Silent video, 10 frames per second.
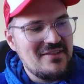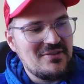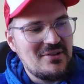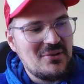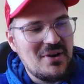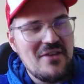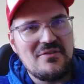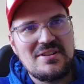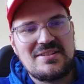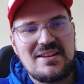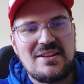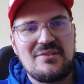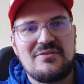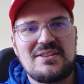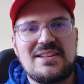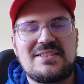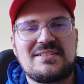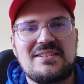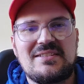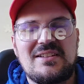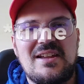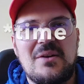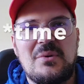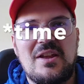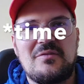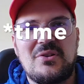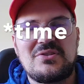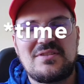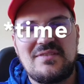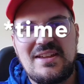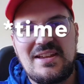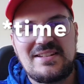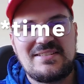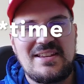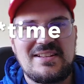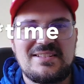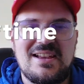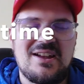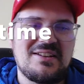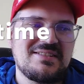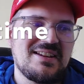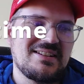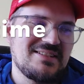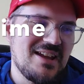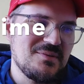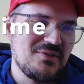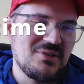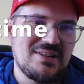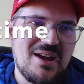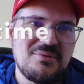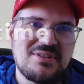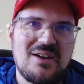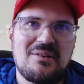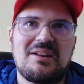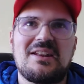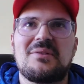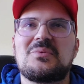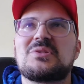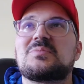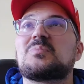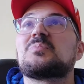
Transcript: I've gone every single visit uh, when I've gone to Vegas. Six out of six times I've gone downtown, and it was